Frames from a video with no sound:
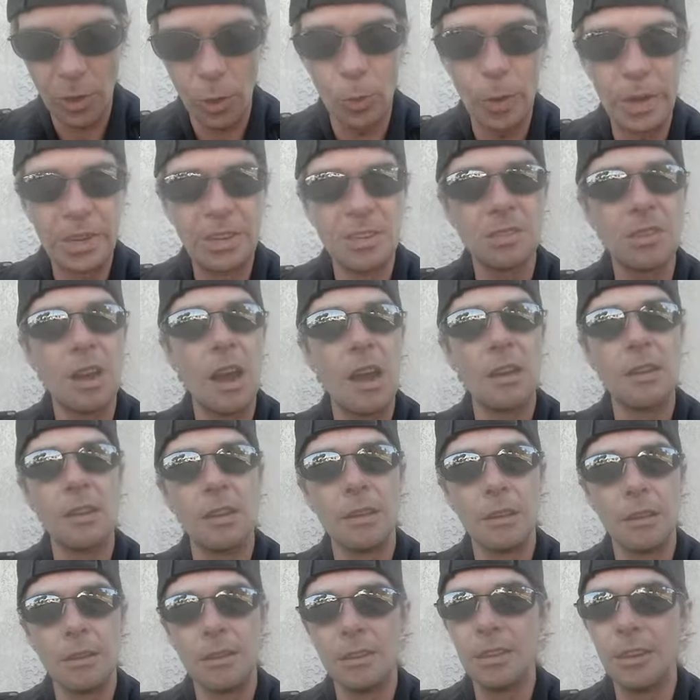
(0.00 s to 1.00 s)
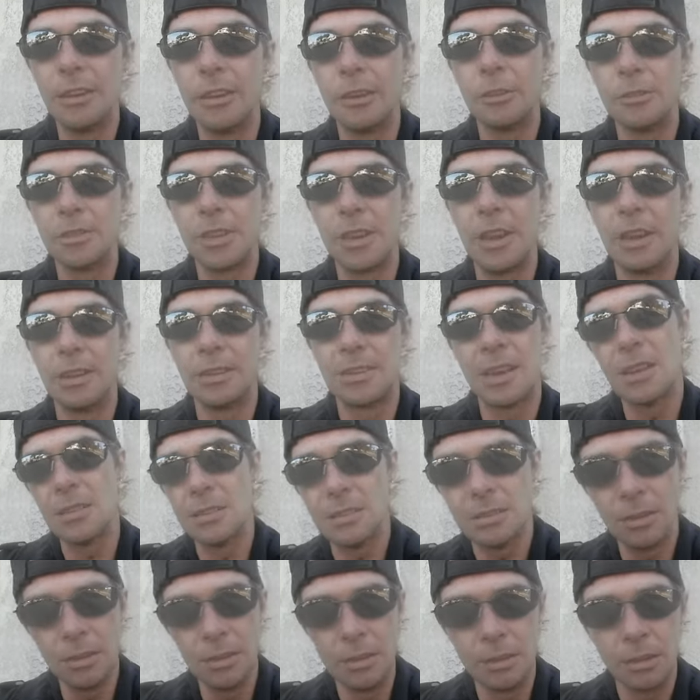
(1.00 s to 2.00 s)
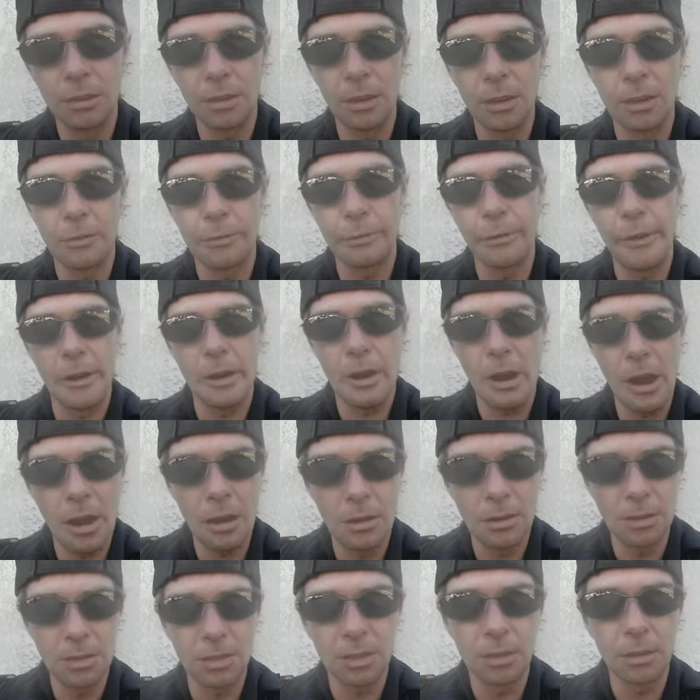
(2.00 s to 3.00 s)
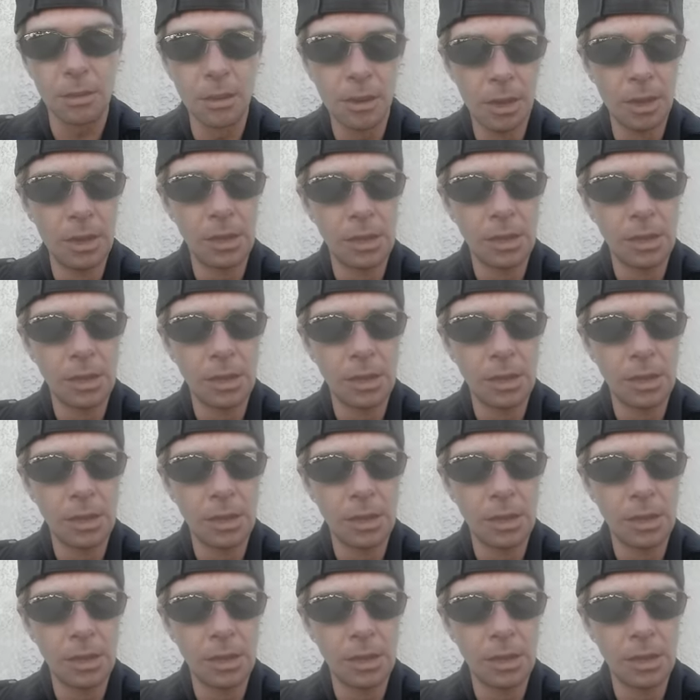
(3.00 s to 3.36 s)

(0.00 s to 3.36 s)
we just kind of, you know, take Tesla and Firehouse, and